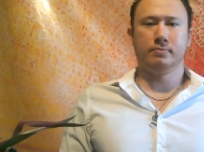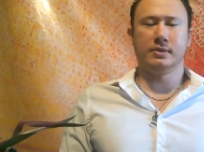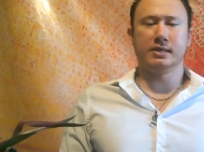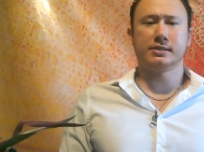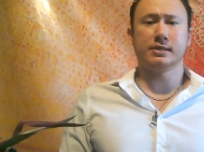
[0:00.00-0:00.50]

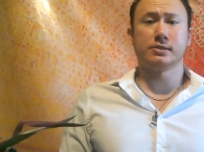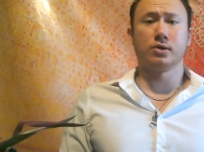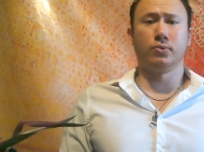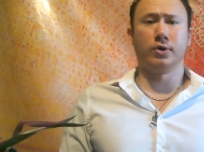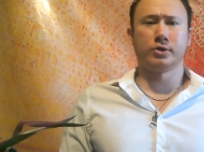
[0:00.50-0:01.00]
This is
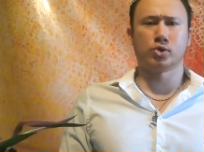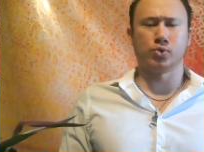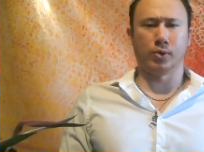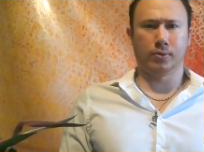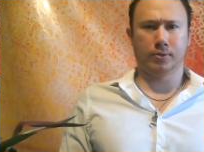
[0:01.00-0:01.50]
the word
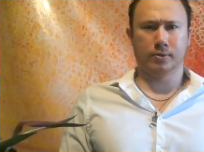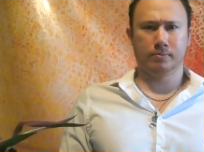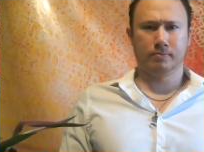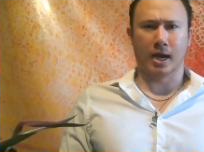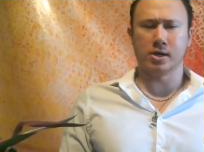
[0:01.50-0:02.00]
truth.
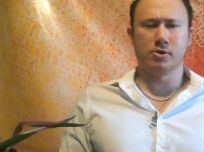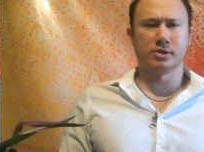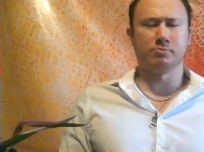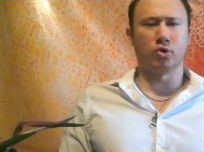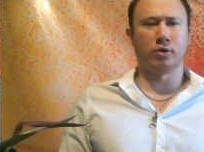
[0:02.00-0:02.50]
I
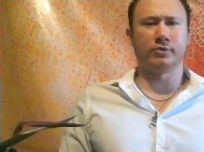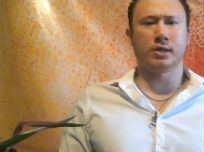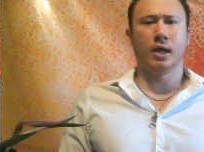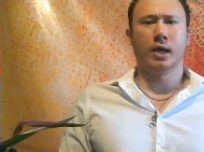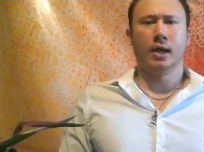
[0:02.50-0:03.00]
know it's more of a